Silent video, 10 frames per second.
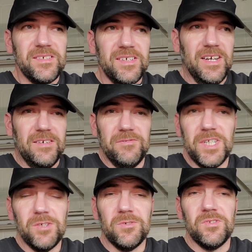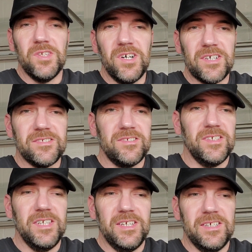recoding locks
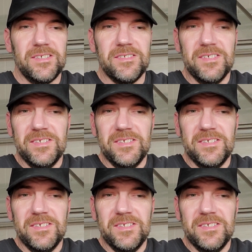and